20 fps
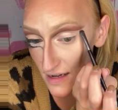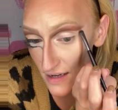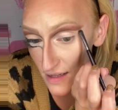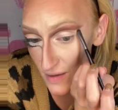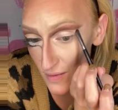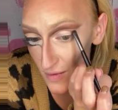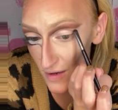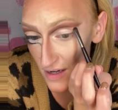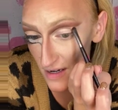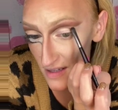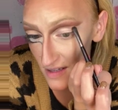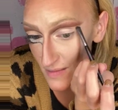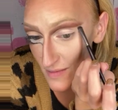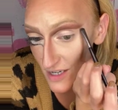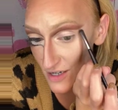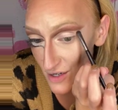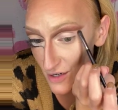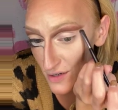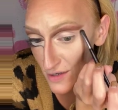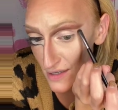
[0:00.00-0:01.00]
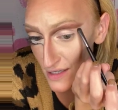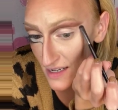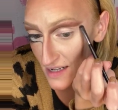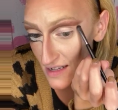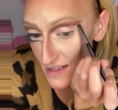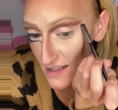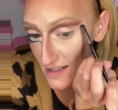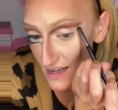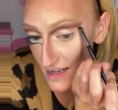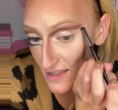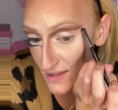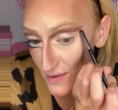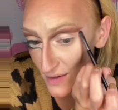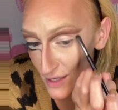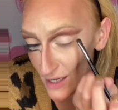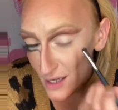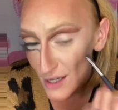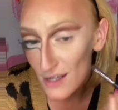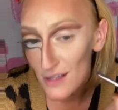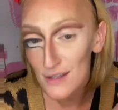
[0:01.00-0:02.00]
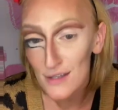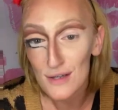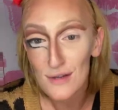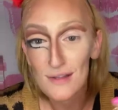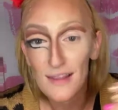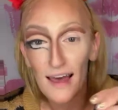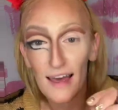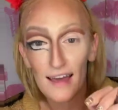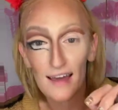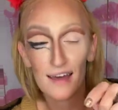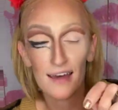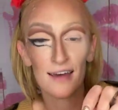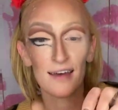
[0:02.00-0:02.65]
you wanted to make sure you stayed in the lines really good, so you'd like